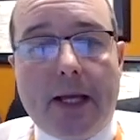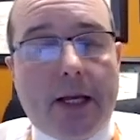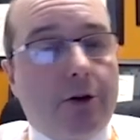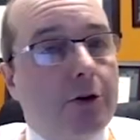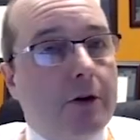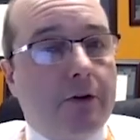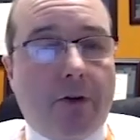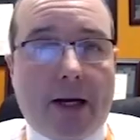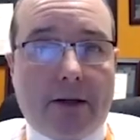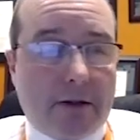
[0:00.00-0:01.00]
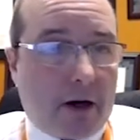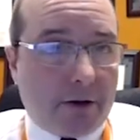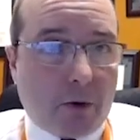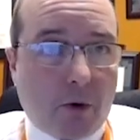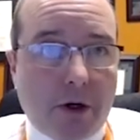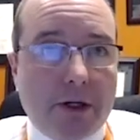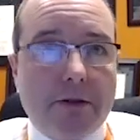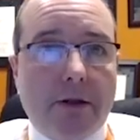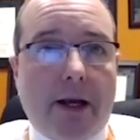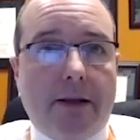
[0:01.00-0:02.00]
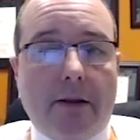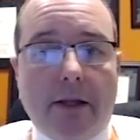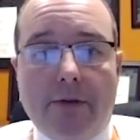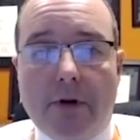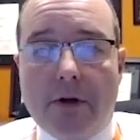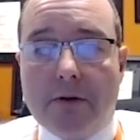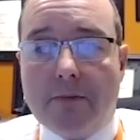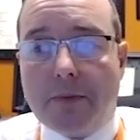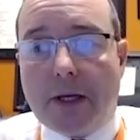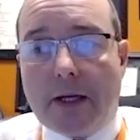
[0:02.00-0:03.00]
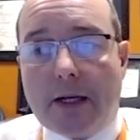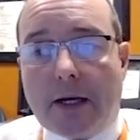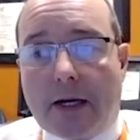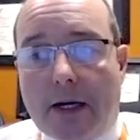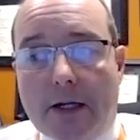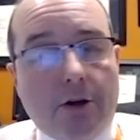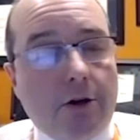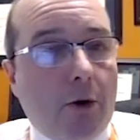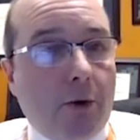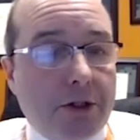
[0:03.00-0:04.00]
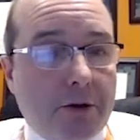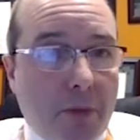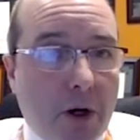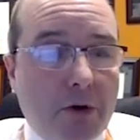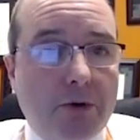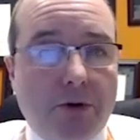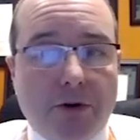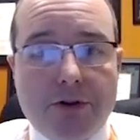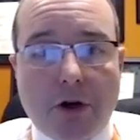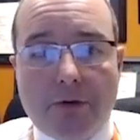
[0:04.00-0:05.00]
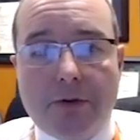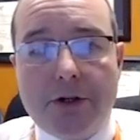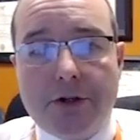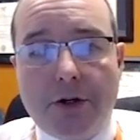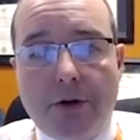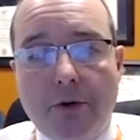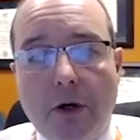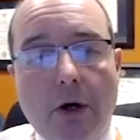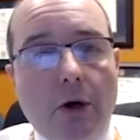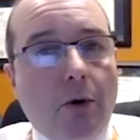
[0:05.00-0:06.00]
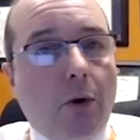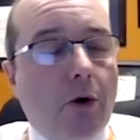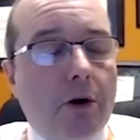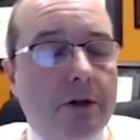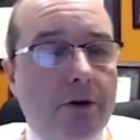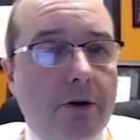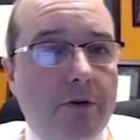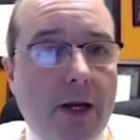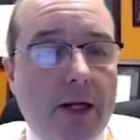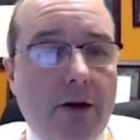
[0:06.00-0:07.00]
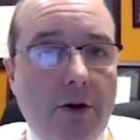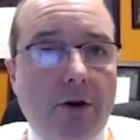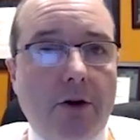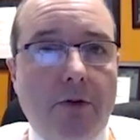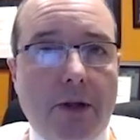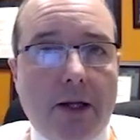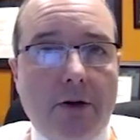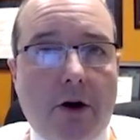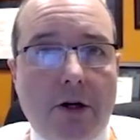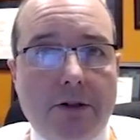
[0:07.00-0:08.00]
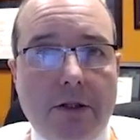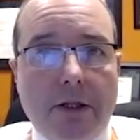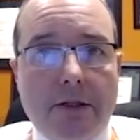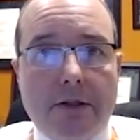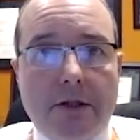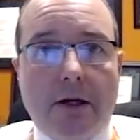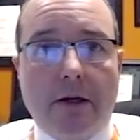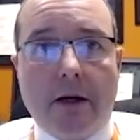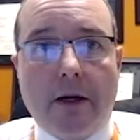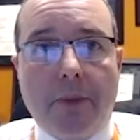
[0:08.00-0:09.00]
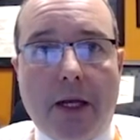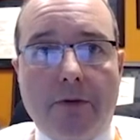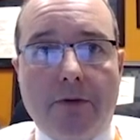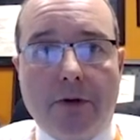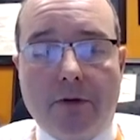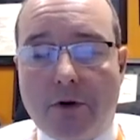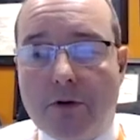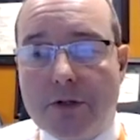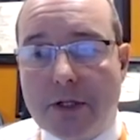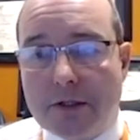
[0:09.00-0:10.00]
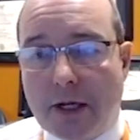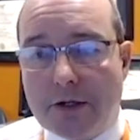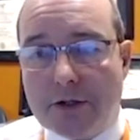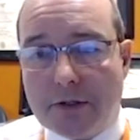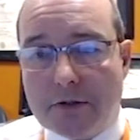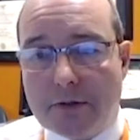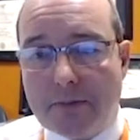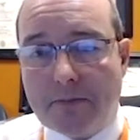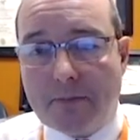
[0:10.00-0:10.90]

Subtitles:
It could affect other organs like the liver. It could go into bone or soft tissue, or it could invade a nerve and then cause these painful nerve sensations.